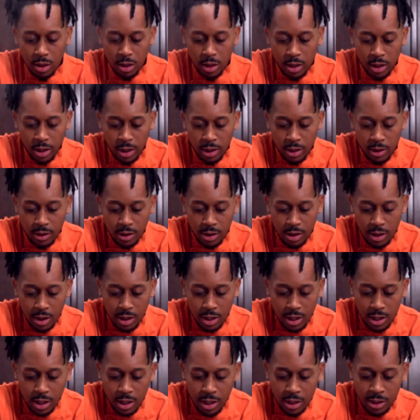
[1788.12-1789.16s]
And
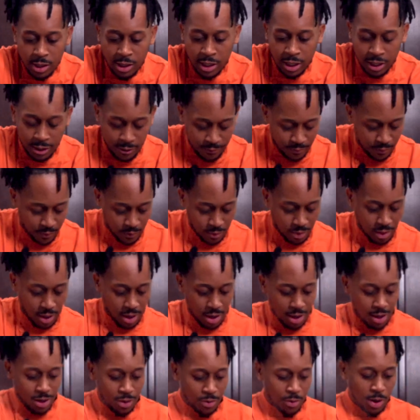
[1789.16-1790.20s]
you see,
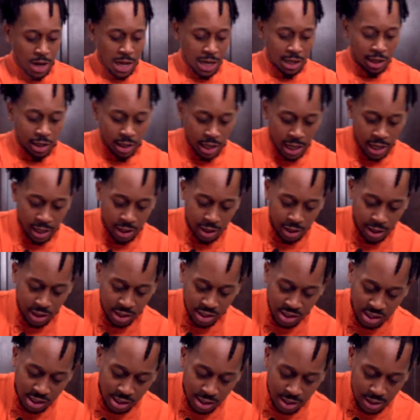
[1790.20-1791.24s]
the way I look at it
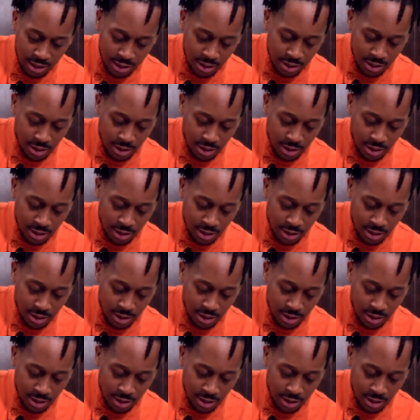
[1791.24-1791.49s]
is,